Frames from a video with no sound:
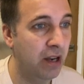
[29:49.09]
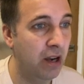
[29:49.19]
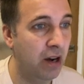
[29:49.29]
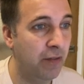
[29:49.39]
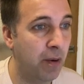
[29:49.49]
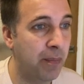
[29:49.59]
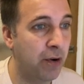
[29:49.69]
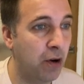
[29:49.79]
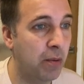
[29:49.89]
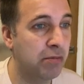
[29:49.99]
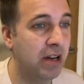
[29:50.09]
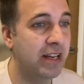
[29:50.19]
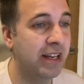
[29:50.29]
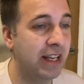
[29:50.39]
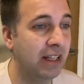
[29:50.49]
of a
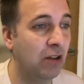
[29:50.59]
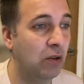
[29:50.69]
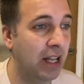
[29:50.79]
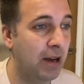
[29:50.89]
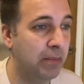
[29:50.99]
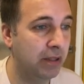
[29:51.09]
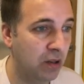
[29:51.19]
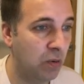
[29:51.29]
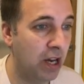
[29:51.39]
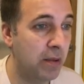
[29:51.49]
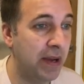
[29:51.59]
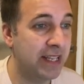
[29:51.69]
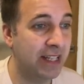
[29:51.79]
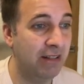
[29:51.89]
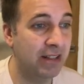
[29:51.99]
purebred yellow lab? What are the
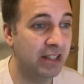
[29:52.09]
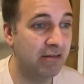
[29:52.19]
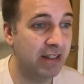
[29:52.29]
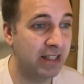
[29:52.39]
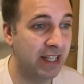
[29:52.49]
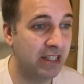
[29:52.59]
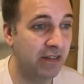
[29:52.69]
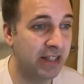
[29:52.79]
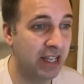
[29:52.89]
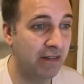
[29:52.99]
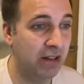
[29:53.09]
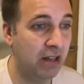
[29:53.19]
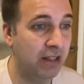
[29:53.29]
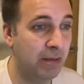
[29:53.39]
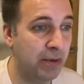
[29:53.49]
best characteristics of a terrier
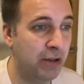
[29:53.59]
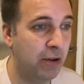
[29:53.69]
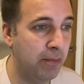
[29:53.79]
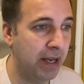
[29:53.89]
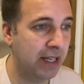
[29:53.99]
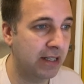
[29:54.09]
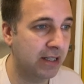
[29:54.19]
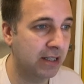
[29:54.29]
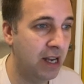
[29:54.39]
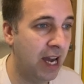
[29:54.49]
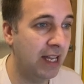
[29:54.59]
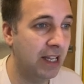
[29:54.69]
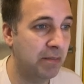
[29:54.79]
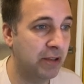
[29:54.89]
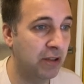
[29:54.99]
Labrador mix? Are
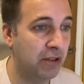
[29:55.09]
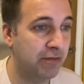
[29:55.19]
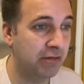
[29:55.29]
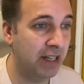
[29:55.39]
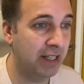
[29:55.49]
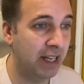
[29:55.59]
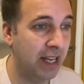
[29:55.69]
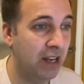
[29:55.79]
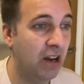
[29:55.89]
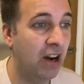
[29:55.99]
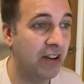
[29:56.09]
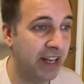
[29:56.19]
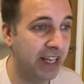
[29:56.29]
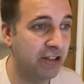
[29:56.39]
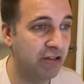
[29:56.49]
Labradors friendly or
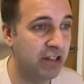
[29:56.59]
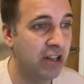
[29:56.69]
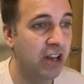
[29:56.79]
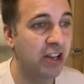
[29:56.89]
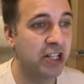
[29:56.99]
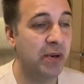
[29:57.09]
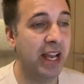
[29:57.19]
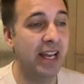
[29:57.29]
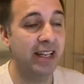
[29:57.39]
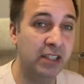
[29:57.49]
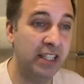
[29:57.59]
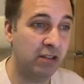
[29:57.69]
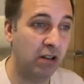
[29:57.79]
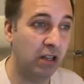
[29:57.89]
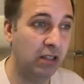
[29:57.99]
dangerous? So again, these
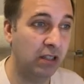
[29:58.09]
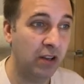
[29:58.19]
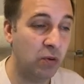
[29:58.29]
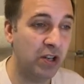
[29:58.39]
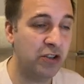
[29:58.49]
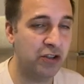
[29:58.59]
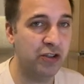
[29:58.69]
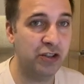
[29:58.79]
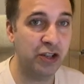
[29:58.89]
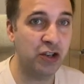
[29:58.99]
are all questions that you could